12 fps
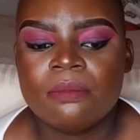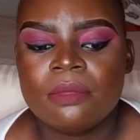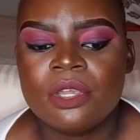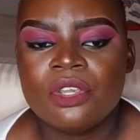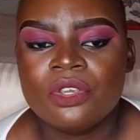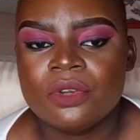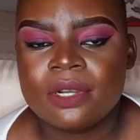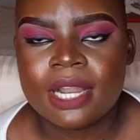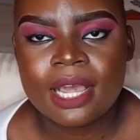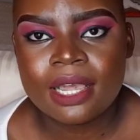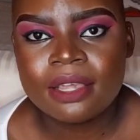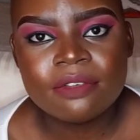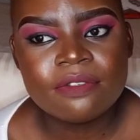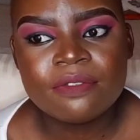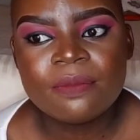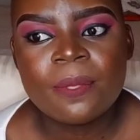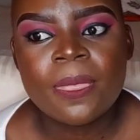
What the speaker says: in your life.